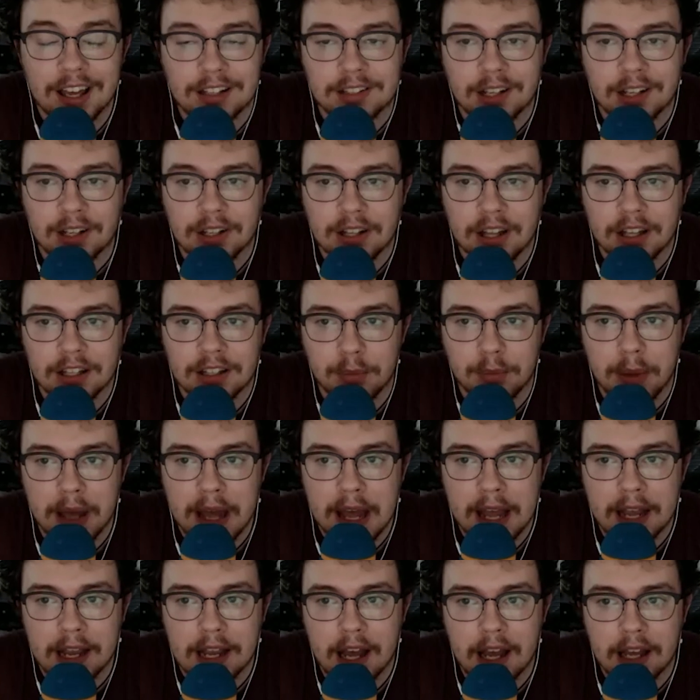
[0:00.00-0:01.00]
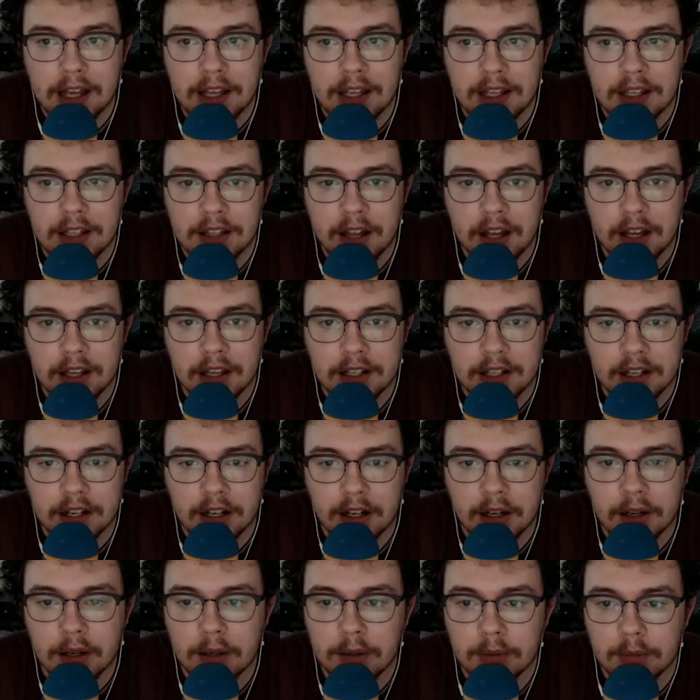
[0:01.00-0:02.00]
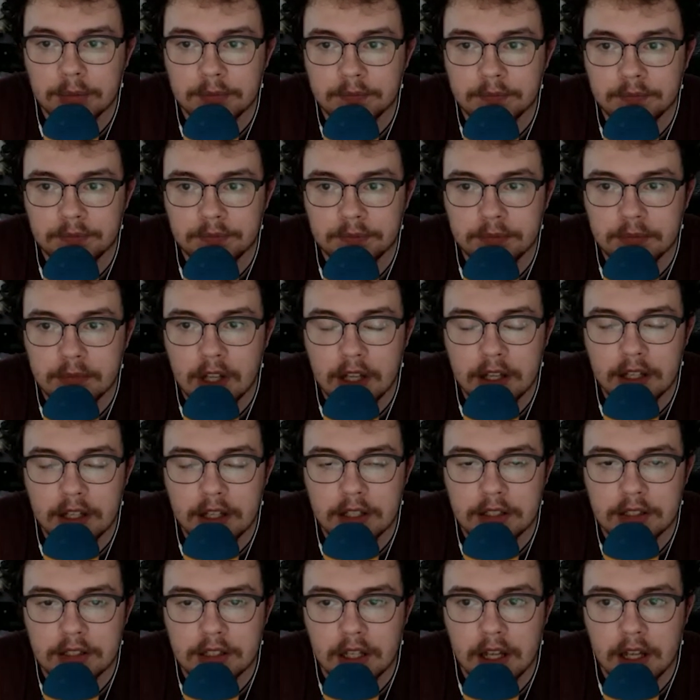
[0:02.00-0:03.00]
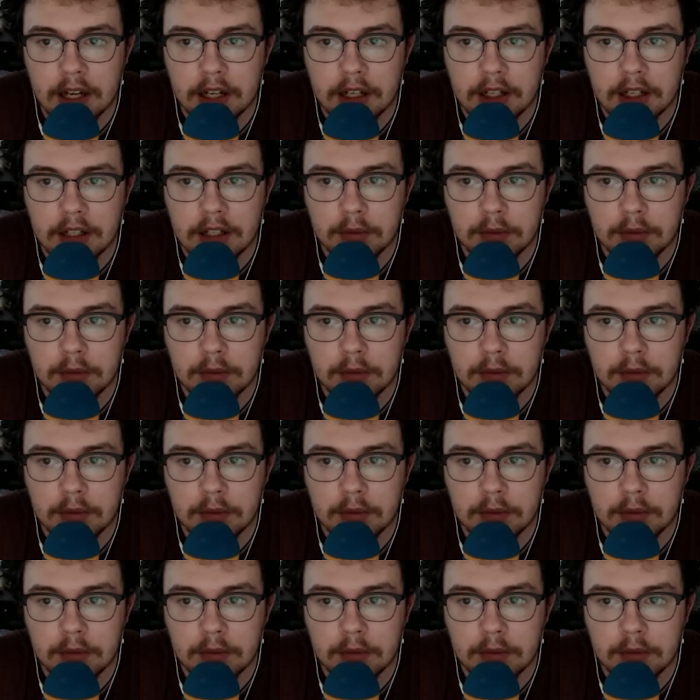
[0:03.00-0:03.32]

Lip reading: like the bad guy, he like is like